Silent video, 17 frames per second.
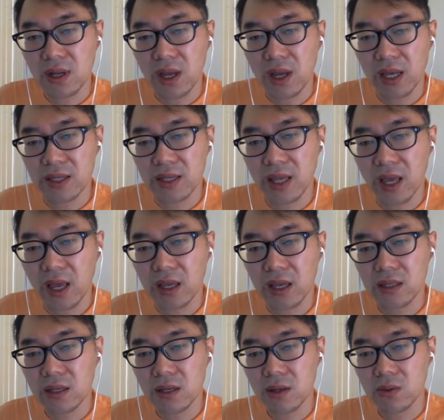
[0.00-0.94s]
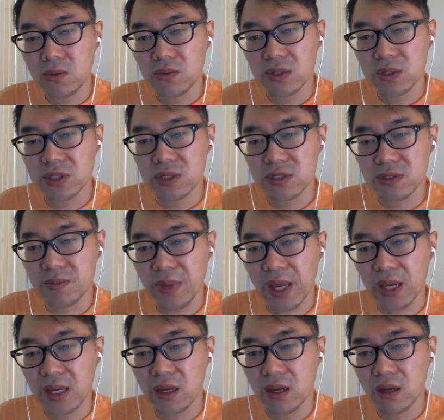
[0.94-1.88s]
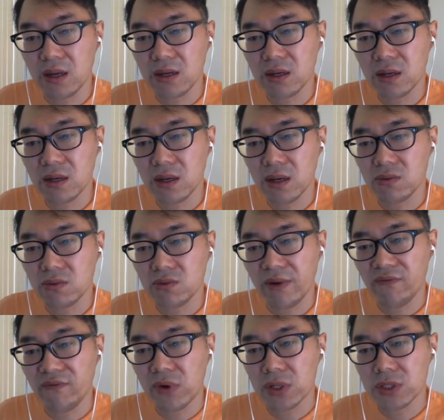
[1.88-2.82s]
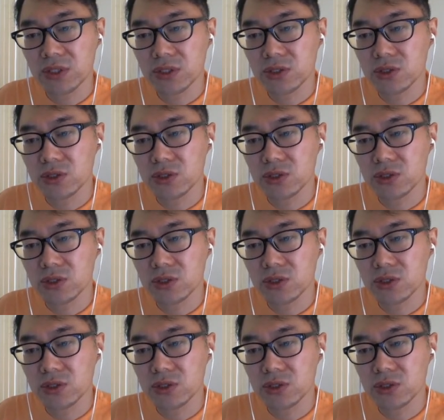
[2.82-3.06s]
and then we just make reference